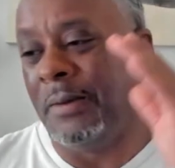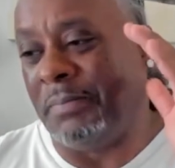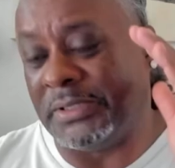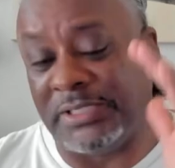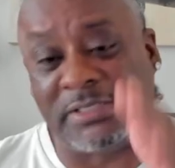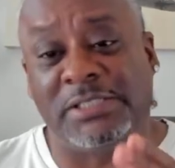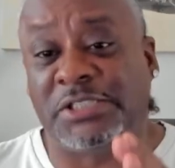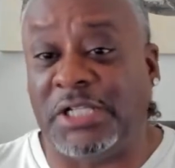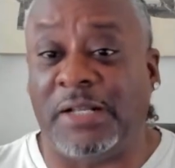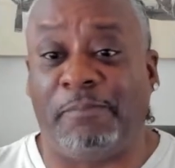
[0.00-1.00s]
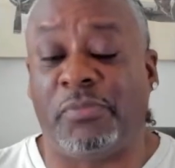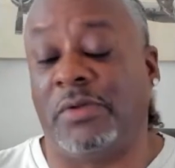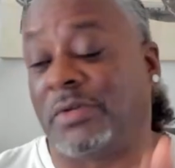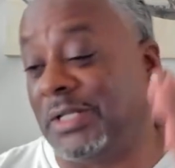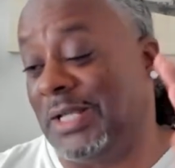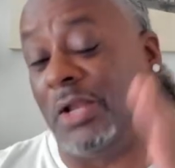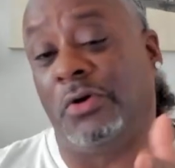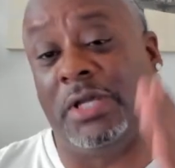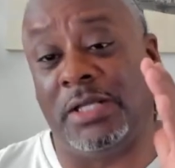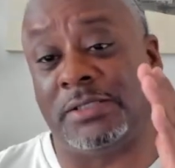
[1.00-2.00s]
But this is the shit. Canelo
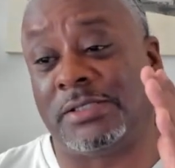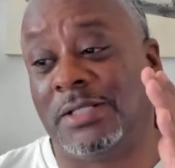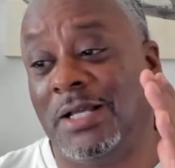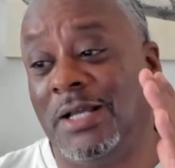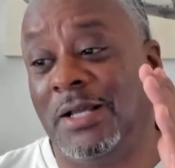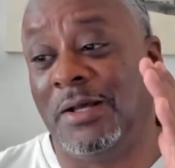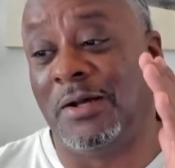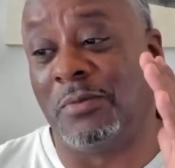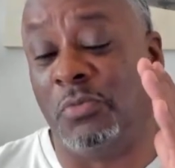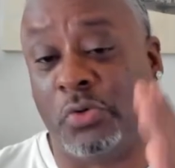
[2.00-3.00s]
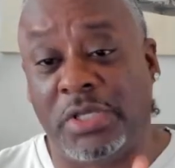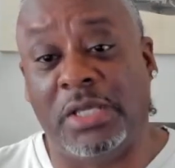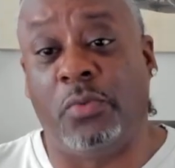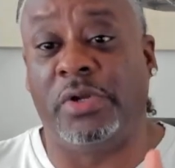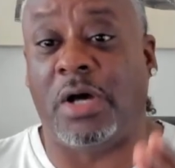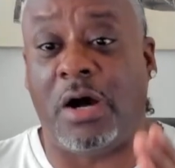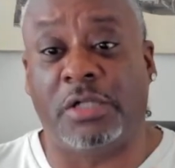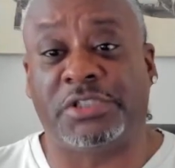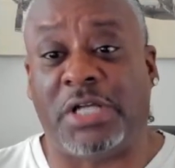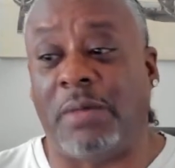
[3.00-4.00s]
hits Munguia with a hard
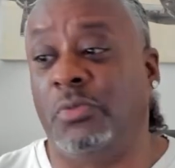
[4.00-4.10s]
shot.